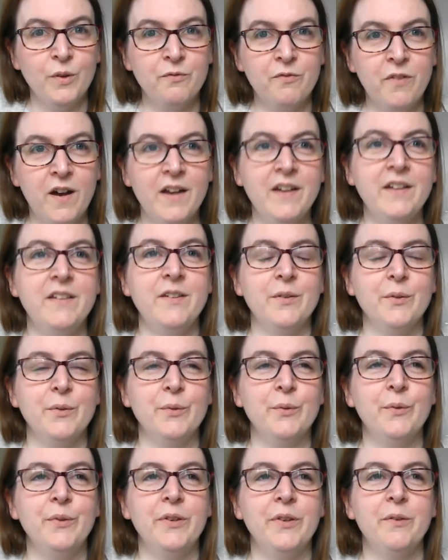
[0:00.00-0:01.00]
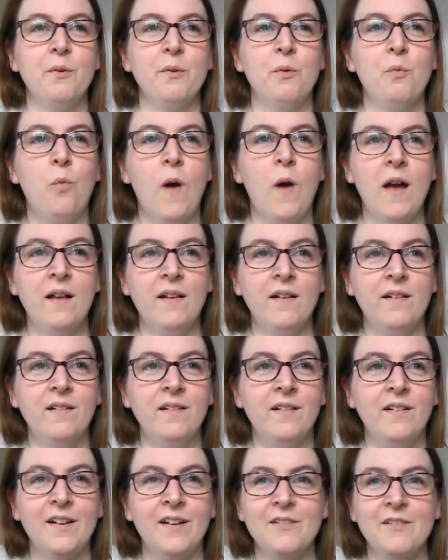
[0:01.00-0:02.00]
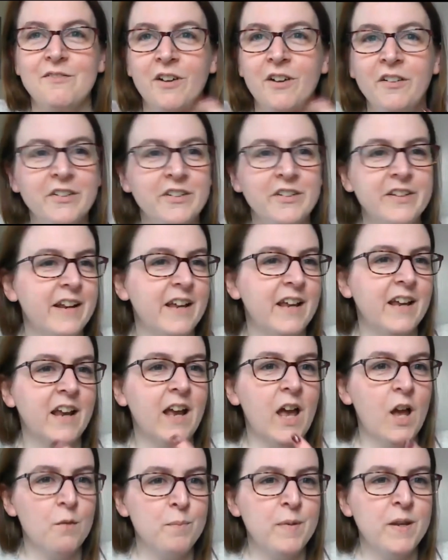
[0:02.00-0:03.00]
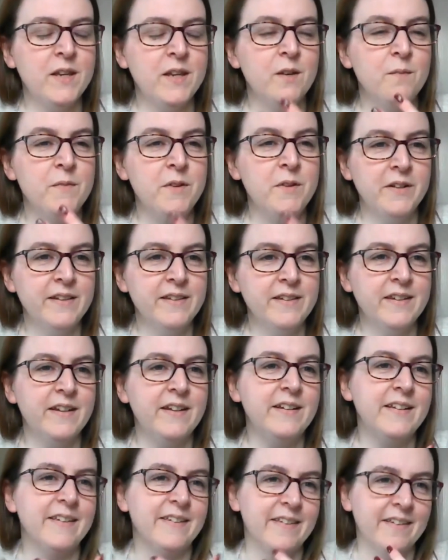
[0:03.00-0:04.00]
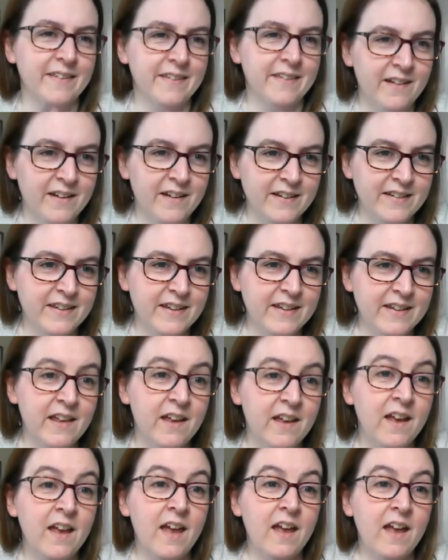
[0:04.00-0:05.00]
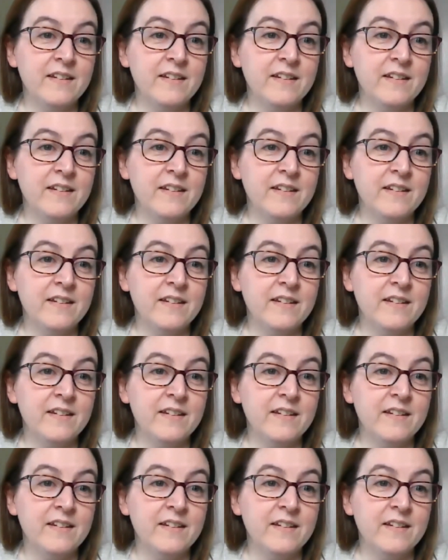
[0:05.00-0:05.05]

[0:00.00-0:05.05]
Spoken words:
was vital to a well-functioning, happy community, to society, that